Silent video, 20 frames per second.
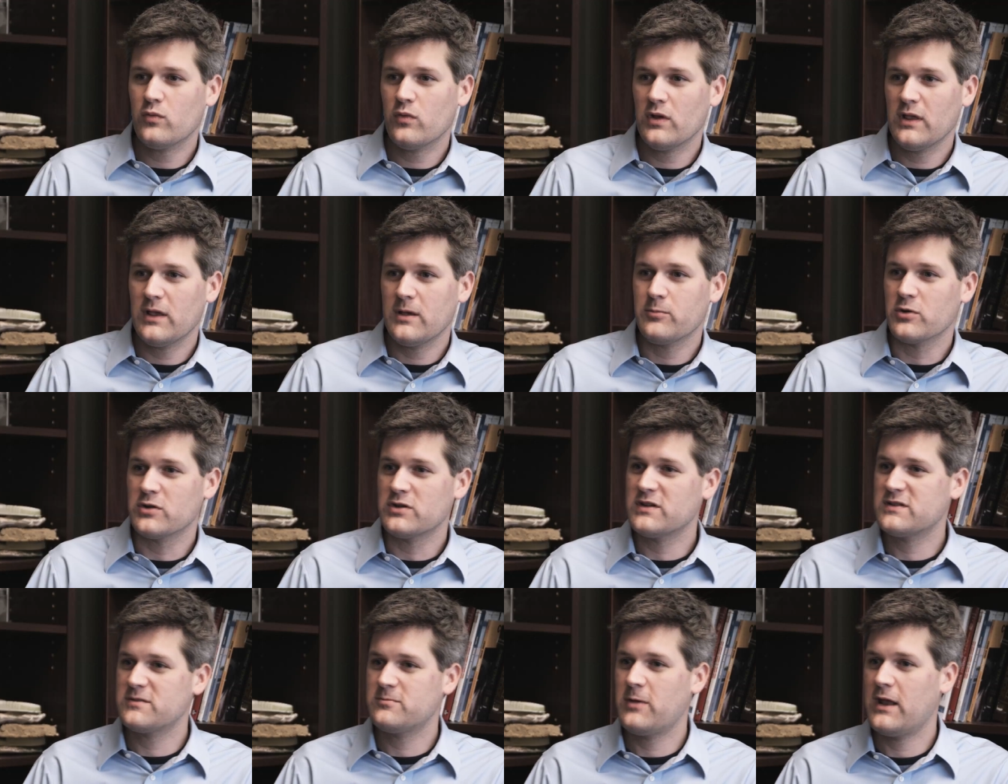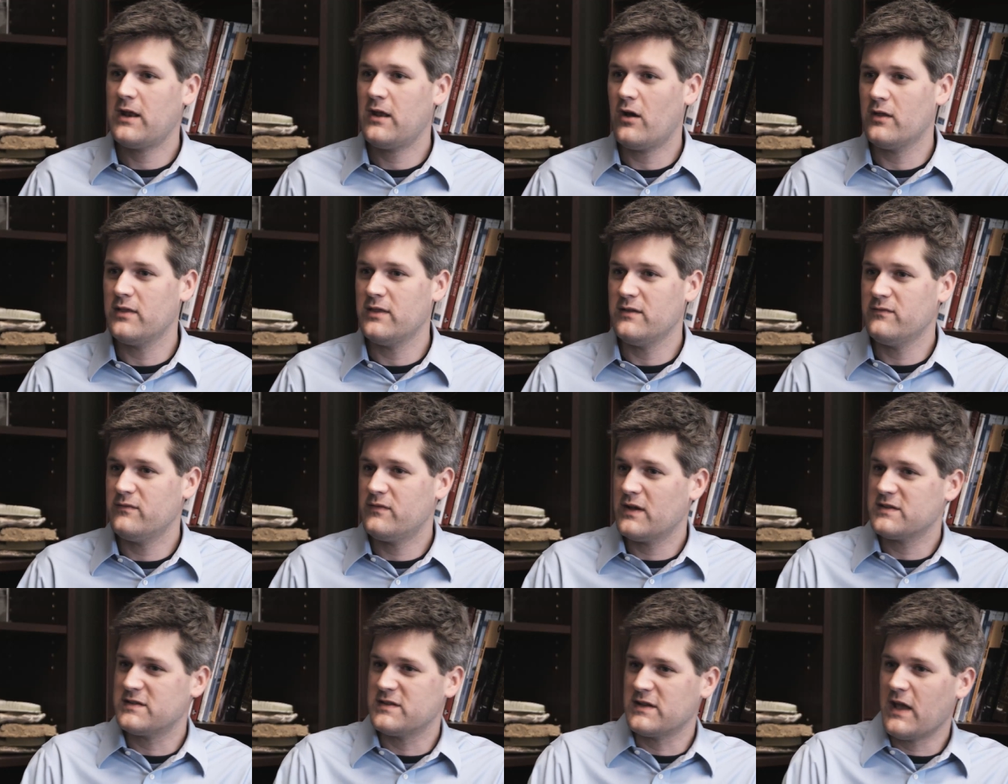really participate on the
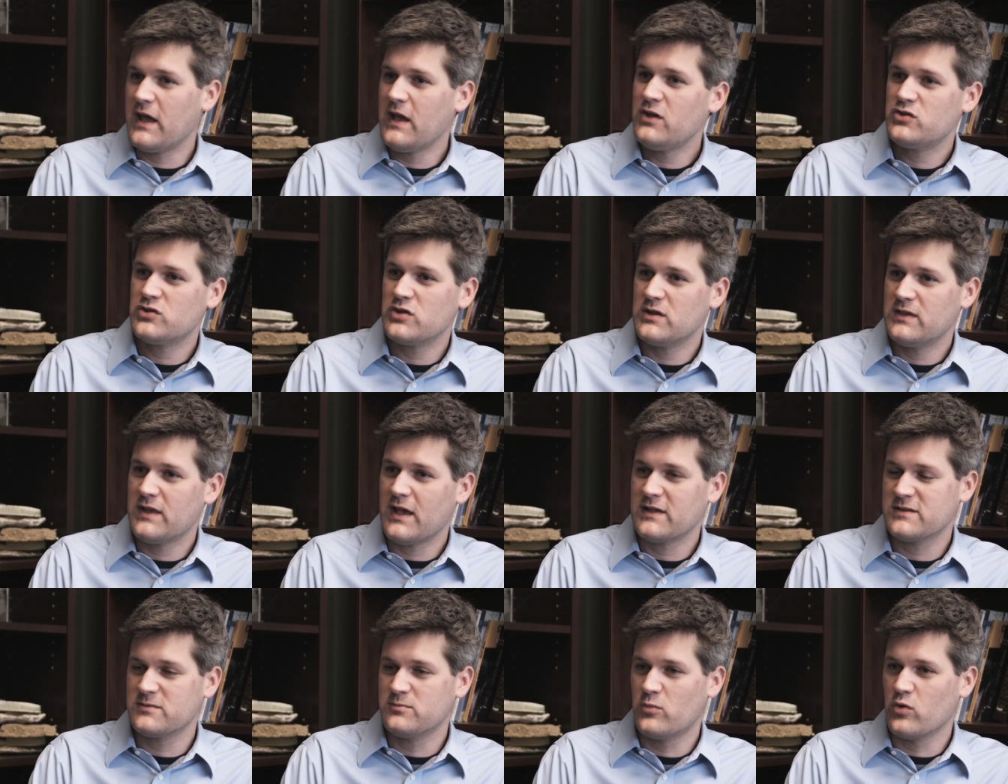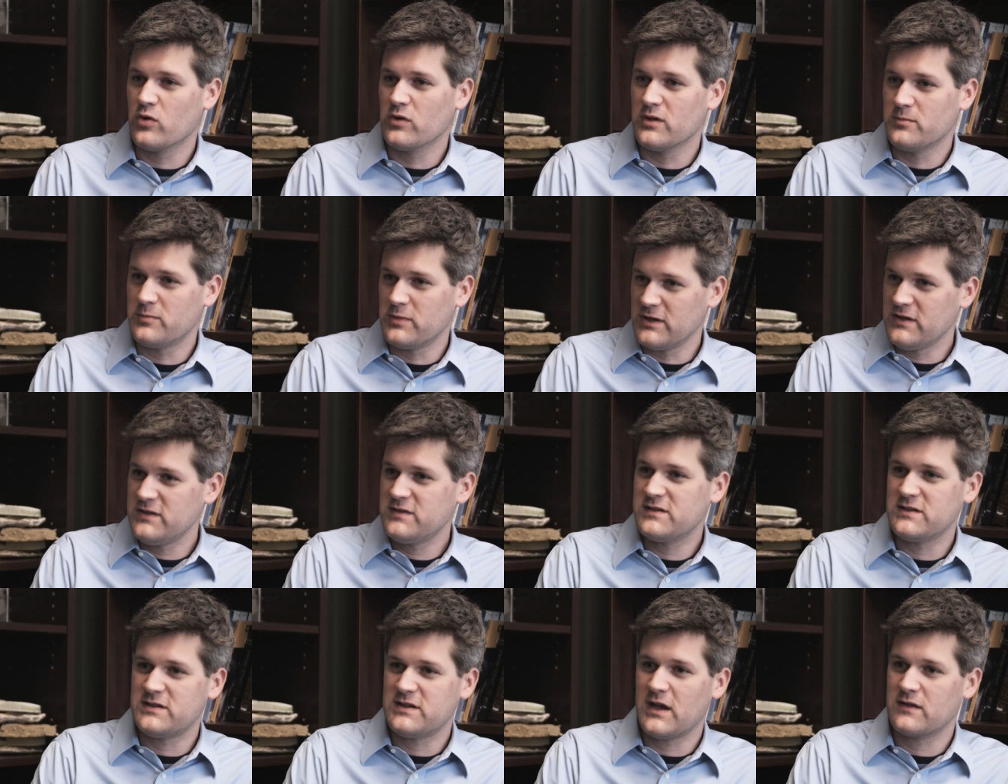investigation, that's more the
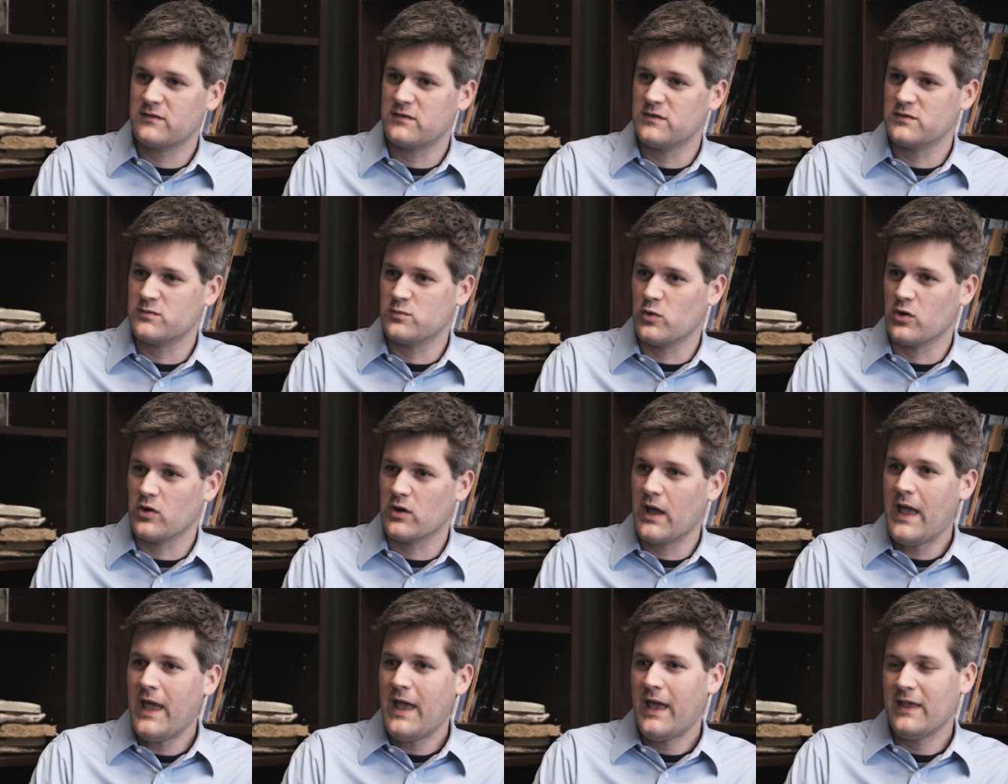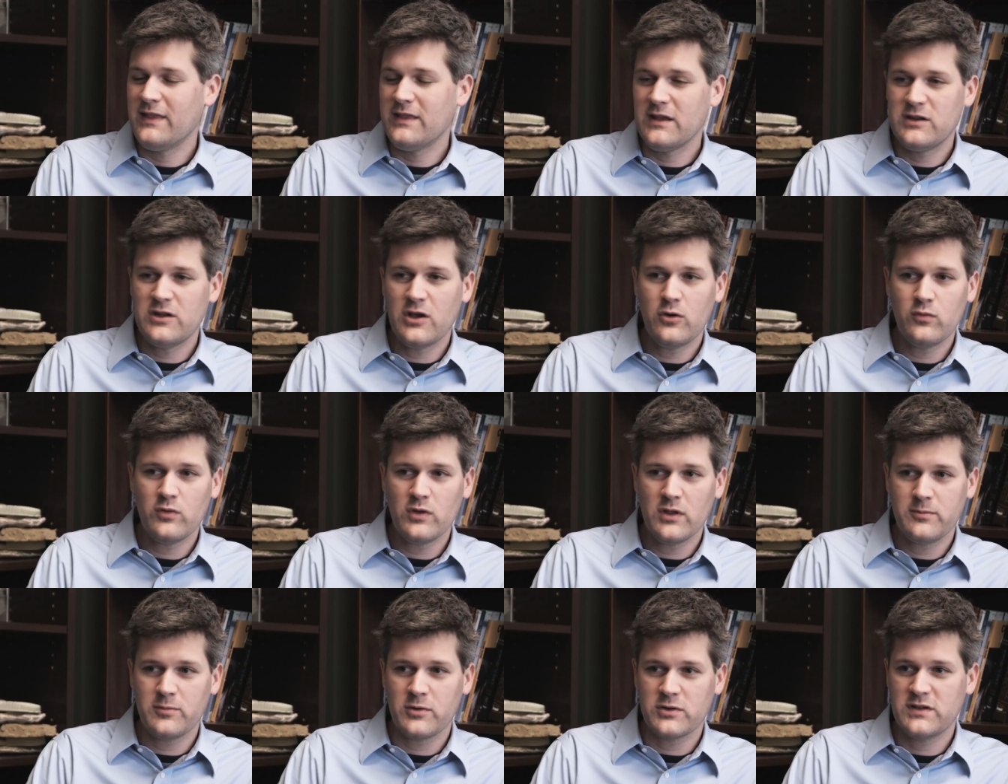police detective's work, and they don't
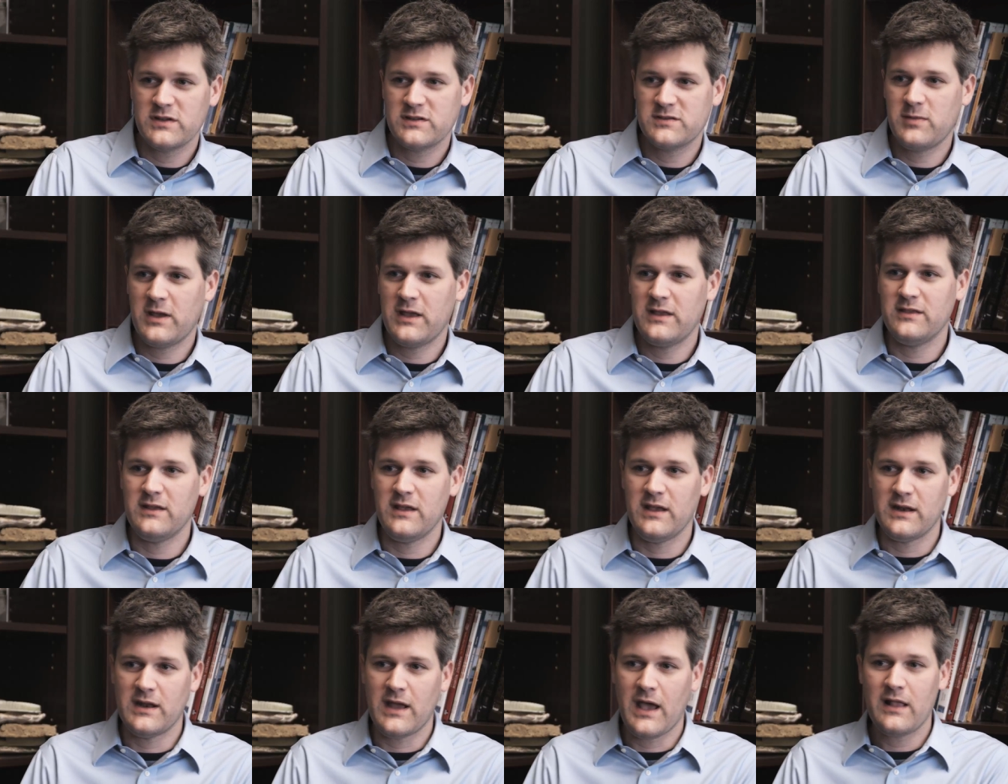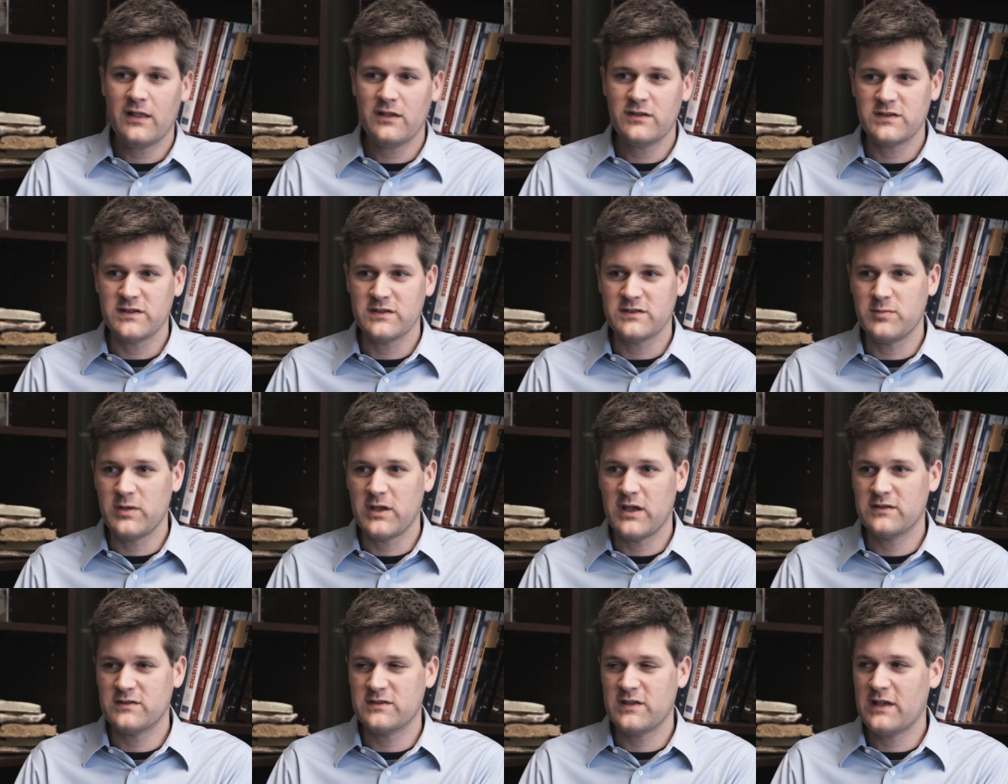really participate in the analysis
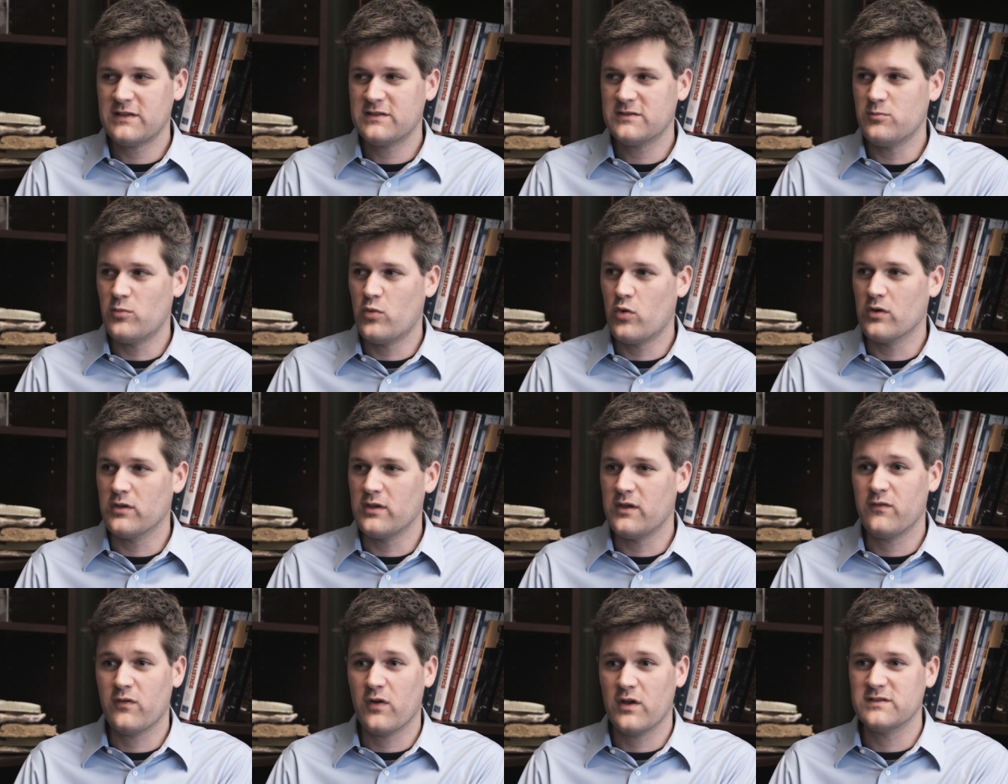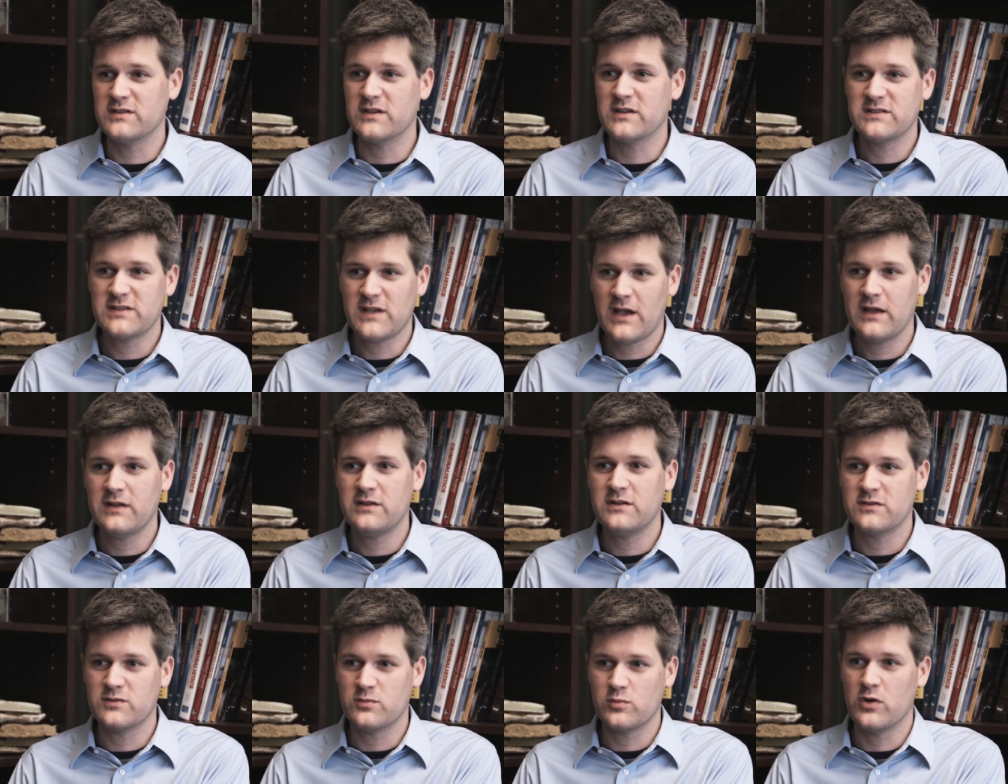because that's more the forensic
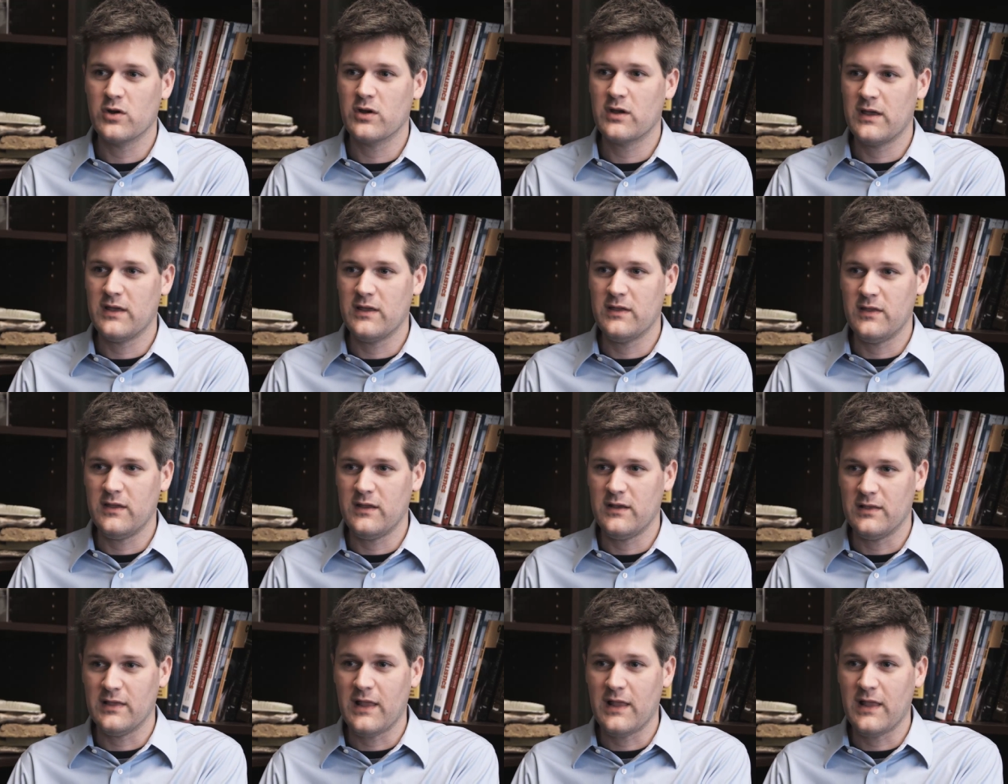scientist's work in the